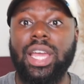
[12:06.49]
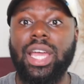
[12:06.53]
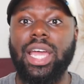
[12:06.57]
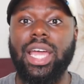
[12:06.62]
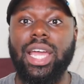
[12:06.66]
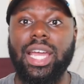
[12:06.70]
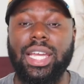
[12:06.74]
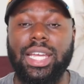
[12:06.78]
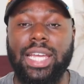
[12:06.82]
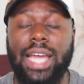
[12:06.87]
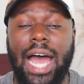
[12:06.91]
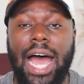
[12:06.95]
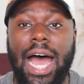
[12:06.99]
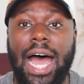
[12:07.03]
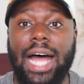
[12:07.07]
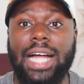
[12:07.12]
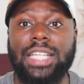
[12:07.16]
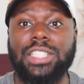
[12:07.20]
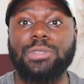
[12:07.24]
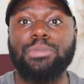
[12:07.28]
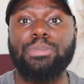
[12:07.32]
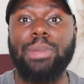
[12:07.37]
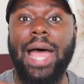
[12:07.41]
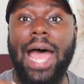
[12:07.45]
and
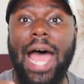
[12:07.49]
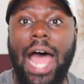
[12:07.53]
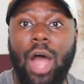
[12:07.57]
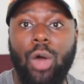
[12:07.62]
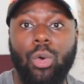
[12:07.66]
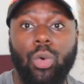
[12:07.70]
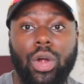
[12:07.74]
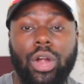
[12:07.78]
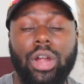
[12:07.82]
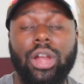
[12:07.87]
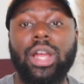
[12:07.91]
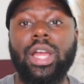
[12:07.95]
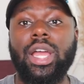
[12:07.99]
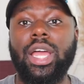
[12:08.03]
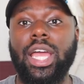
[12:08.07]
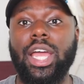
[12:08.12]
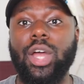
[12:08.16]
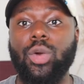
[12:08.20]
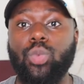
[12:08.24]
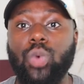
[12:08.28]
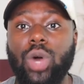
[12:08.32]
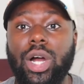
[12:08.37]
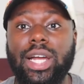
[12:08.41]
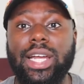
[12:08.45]
God's power
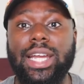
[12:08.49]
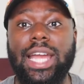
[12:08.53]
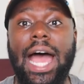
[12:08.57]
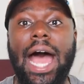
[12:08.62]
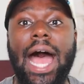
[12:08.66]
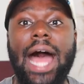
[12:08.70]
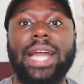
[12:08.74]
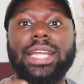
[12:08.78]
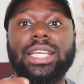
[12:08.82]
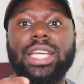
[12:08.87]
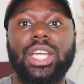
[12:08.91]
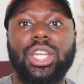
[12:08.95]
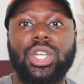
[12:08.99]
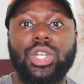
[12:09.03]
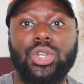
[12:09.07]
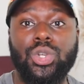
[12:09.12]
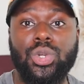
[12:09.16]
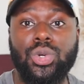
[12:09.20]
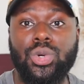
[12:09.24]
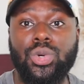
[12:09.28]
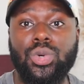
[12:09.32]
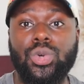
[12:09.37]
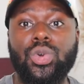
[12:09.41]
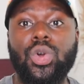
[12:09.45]
and what God can
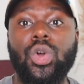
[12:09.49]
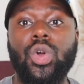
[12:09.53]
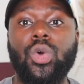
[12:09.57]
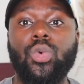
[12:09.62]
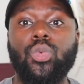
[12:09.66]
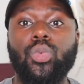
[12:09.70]
do